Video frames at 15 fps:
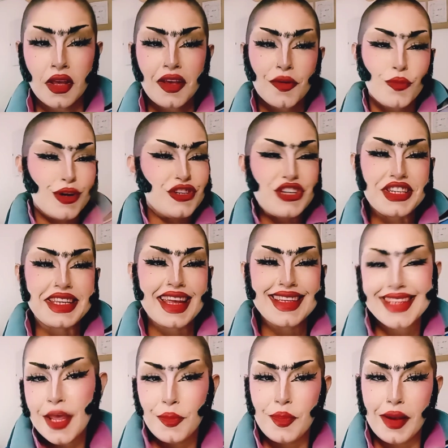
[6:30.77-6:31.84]
When she says
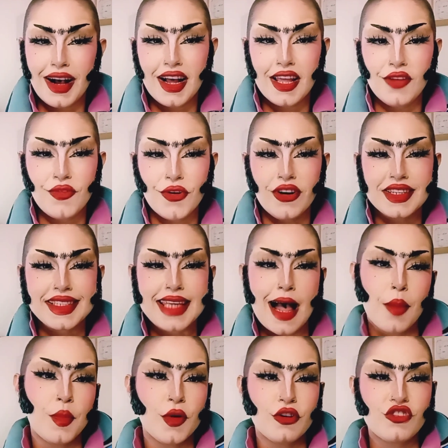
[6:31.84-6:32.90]
goodbye, for
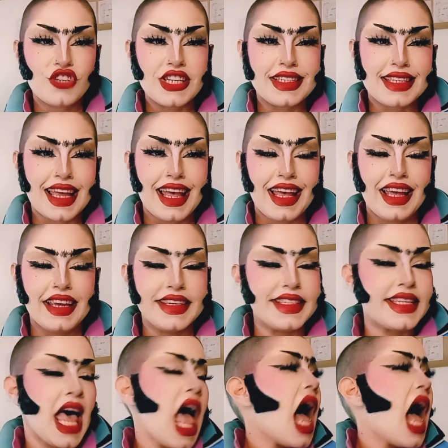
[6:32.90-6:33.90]
example, she says,